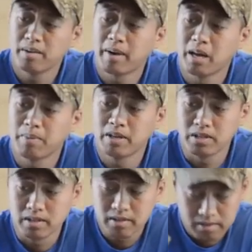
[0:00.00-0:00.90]
in my
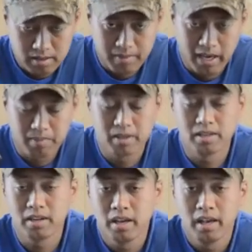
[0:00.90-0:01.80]

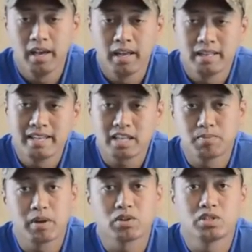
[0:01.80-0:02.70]
opinion, takes
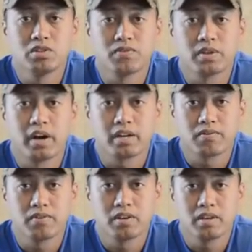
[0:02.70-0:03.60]
better still
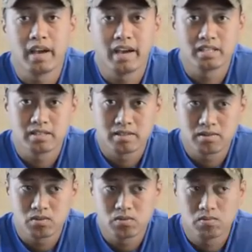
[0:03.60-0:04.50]
photography, as
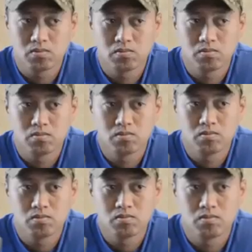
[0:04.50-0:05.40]

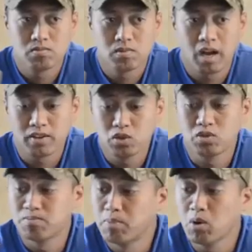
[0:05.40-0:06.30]
I
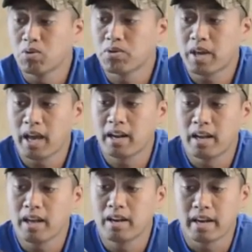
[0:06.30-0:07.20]
use both Canon
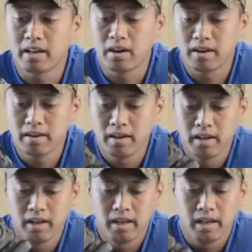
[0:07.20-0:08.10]
and Nikon,
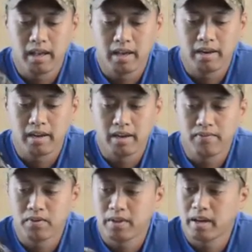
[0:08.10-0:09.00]
and
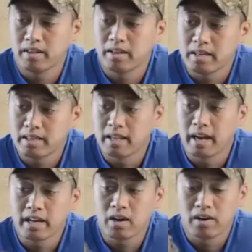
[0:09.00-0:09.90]
I feel that the
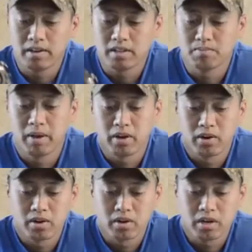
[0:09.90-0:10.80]
Nikon does
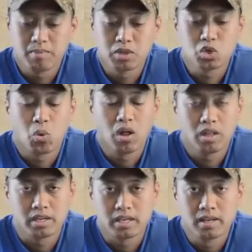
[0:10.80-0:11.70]
better image
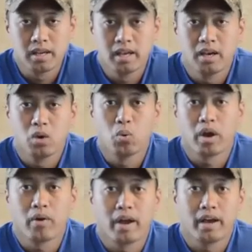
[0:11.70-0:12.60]
quality,
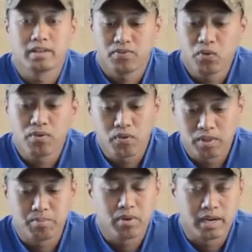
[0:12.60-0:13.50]
whereas for
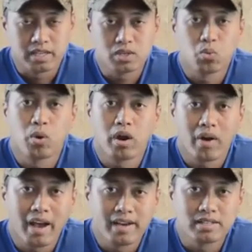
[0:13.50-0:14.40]
the price,
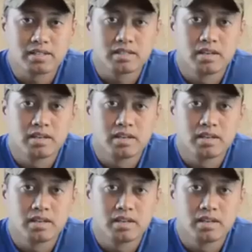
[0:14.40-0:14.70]
whereas